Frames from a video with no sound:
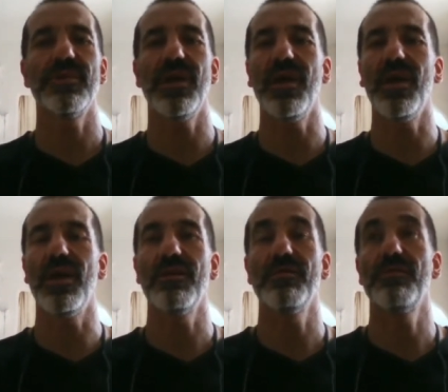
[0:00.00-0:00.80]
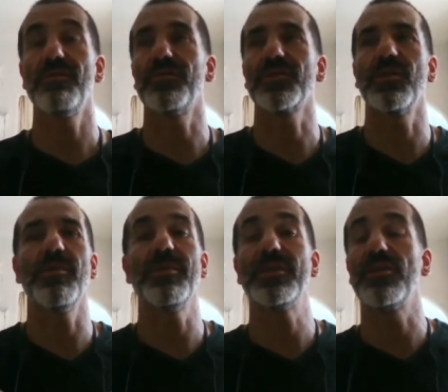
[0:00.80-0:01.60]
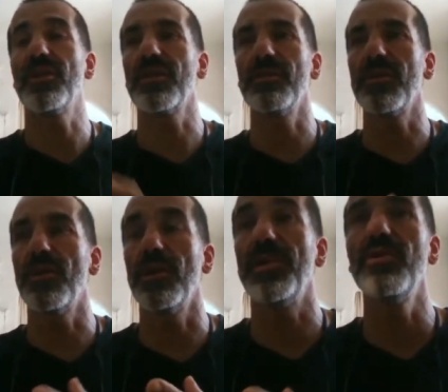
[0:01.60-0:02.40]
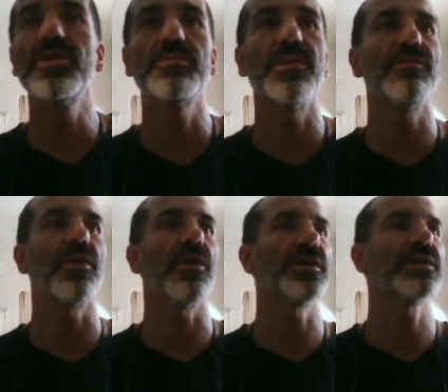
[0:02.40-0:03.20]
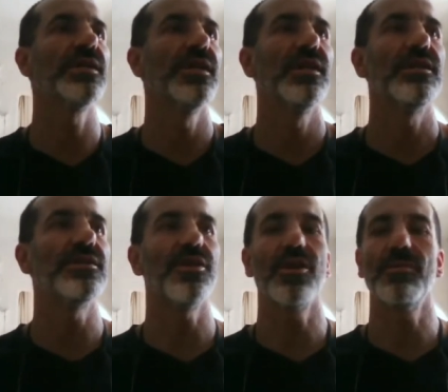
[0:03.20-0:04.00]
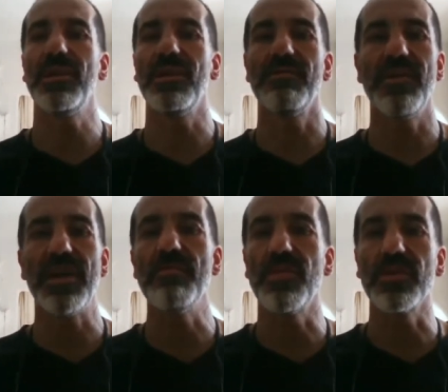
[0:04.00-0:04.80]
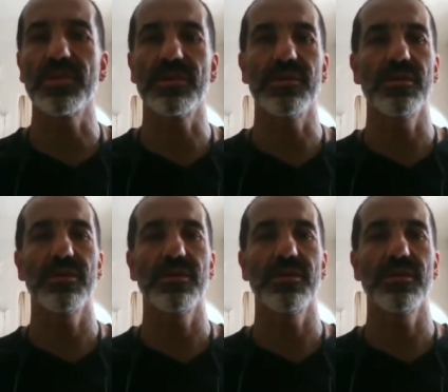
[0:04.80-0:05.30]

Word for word: uh, for some of it it's not going, to be huge but for others it's going to be very important